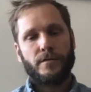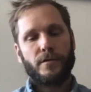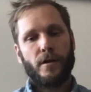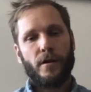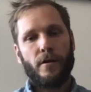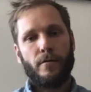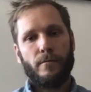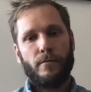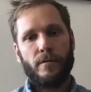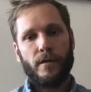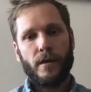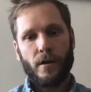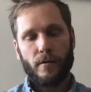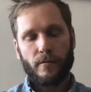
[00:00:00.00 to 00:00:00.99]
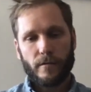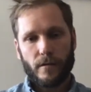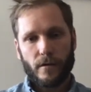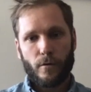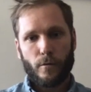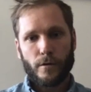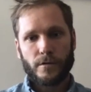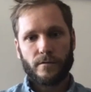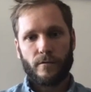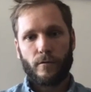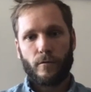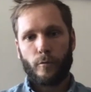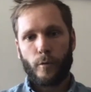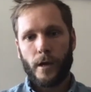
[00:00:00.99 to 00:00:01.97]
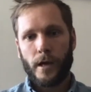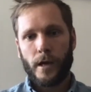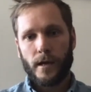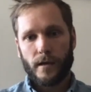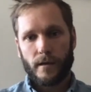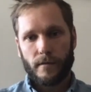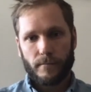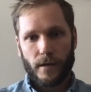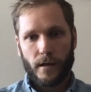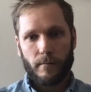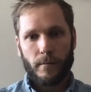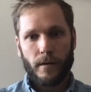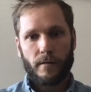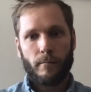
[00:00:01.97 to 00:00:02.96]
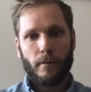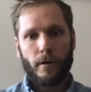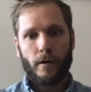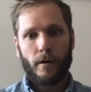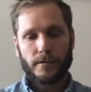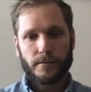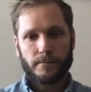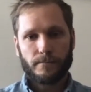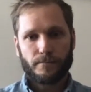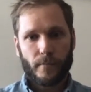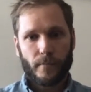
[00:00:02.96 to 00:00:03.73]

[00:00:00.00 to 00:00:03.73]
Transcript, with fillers: So then over the course of a week in mid-March,